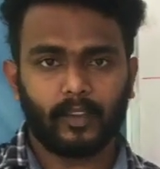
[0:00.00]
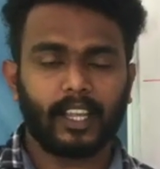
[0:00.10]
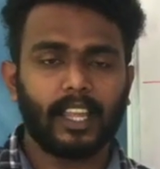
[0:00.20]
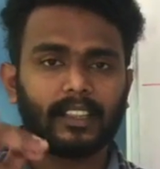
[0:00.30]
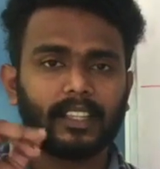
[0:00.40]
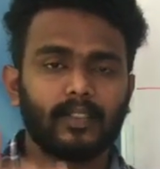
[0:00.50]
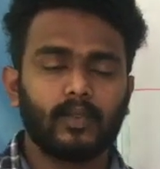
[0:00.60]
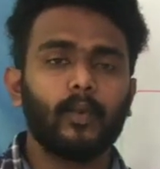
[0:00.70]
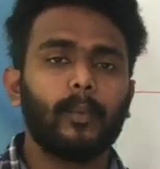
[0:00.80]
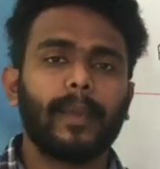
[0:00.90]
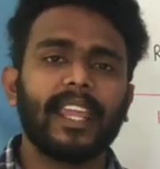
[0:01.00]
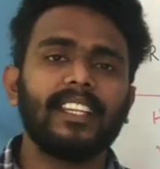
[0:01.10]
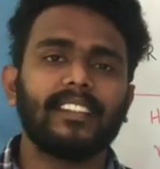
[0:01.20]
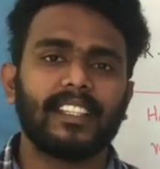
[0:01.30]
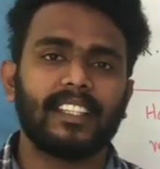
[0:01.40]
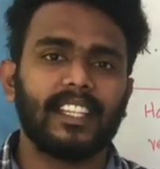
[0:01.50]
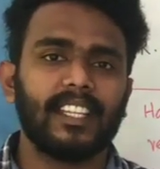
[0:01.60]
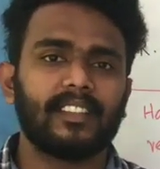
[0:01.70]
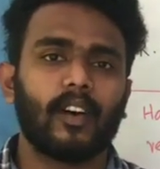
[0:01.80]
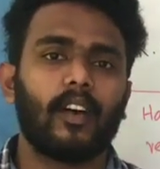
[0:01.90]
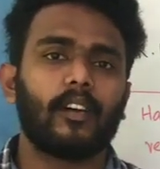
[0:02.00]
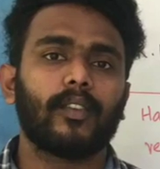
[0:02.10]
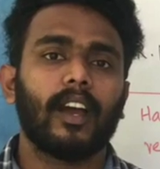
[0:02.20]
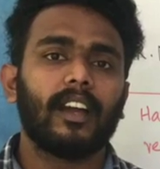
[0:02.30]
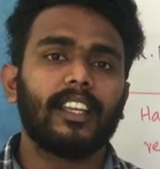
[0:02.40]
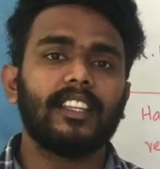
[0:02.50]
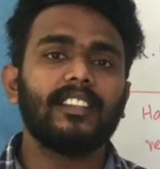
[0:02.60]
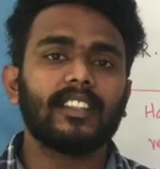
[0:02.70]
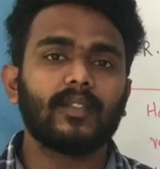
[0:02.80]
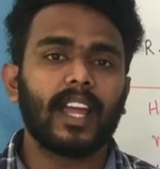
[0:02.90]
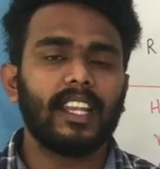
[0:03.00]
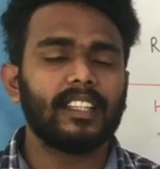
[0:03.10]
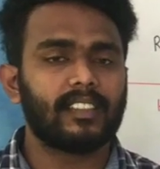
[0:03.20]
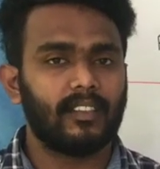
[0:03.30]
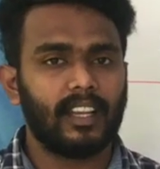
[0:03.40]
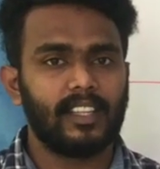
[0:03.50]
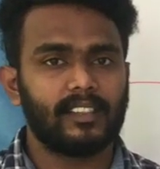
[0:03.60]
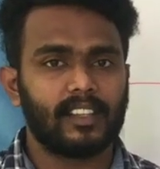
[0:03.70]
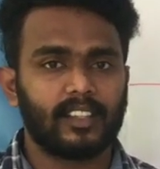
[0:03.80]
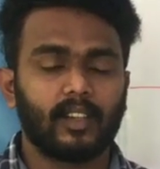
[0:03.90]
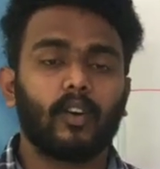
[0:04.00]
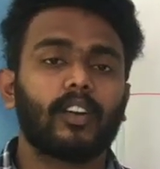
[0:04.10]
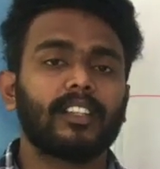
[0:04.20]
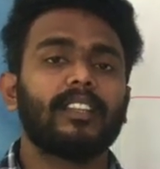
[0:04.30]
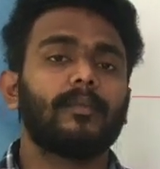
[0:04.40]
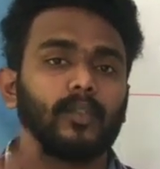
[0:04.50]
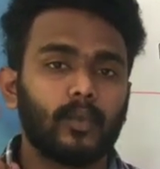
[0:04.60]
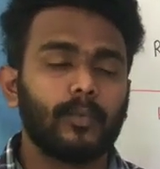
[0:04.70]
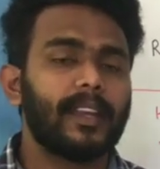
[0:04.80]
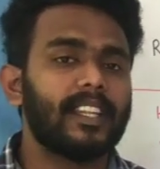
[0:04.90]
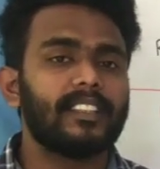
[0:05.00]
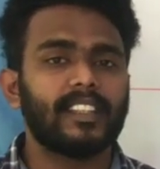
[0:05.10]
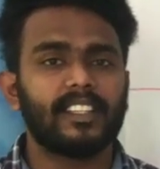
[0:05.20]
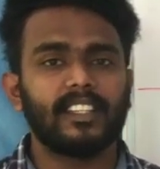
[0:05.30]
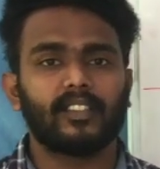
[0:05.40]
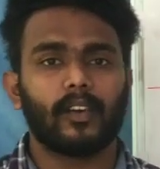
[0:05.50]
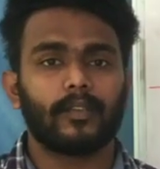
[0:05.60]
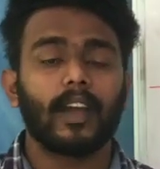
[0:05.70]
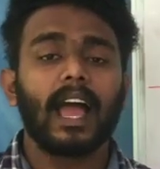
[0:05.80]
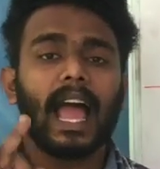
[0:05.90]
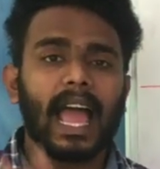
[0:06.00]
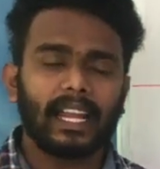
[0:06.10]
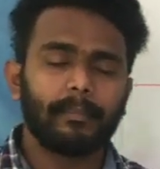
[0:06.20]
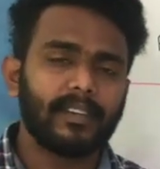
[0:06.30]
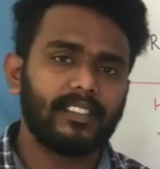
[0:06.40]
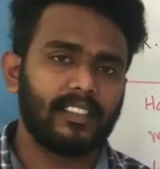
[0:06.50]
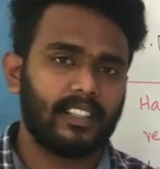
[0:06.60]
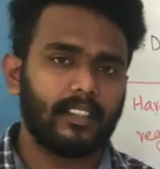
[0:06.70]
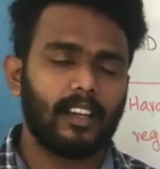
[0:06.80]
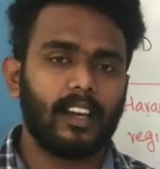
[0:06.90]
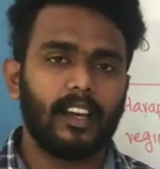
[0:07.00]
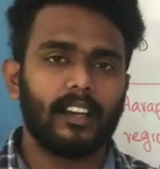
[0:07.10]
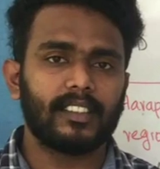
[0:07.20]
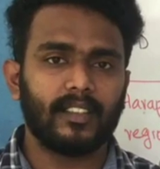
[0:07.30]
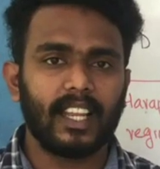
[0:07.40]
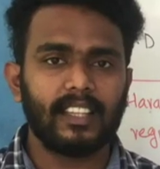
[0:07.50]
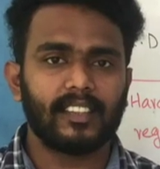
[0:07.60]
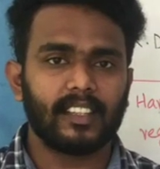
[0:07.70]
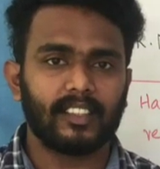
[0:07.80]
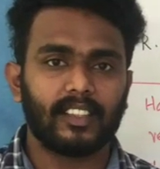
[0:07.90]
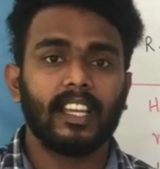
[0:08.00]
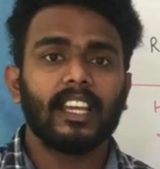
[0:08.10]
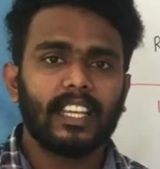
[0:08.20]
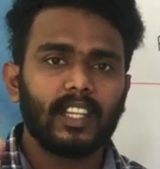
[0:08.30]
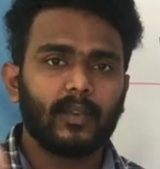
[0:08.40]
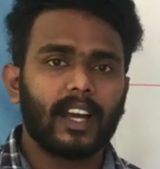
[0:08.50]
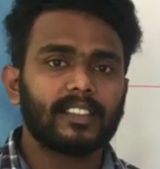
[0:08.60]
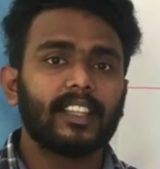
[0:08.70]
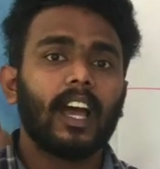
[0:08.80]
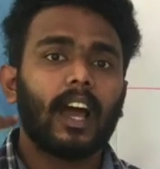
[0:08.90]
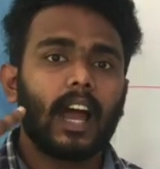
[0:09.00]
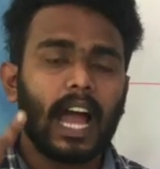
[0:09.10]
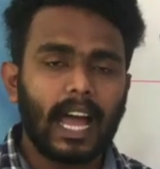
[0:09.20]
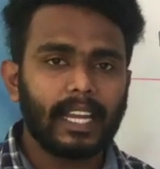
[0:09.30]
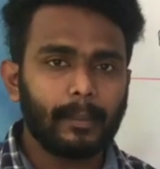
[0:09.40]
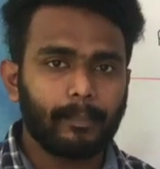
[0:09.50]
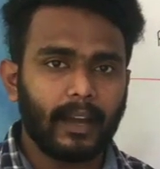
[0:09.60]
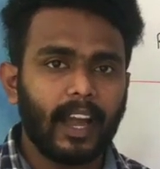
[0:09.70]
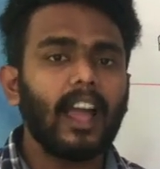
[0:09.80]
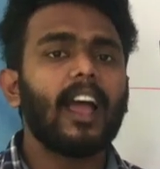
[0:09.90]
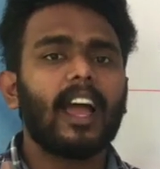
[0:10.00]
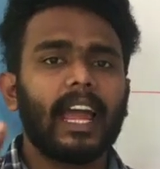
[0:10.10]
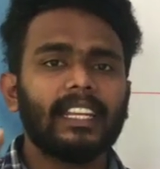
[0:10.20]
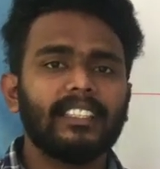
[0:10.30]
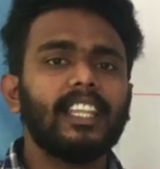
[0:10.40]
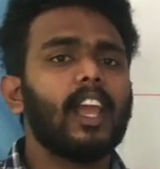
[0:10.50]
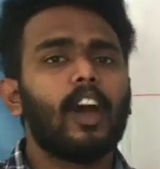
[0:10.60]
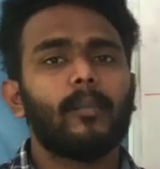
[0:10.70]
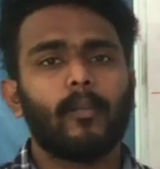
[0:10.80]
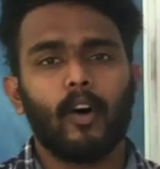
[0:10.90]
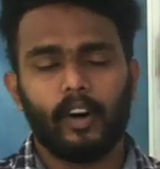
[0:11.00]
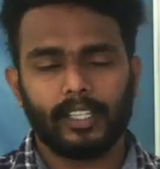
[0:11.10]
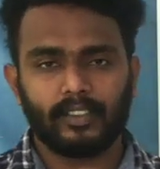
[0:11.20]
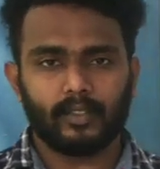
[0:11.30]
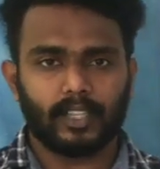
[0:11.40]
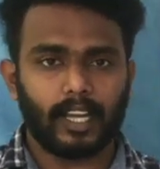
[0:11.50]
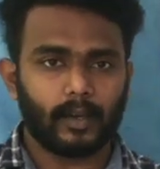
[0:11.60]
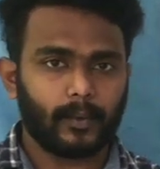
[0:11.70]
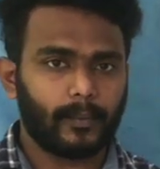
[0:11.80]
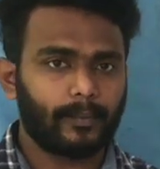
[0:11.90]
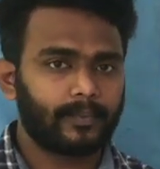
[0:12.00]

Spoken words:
Okay, the two main cities of Indus Valley civilization, or the two main cities of Harappan civilization, it was Harappa and the Mohenjo-daro.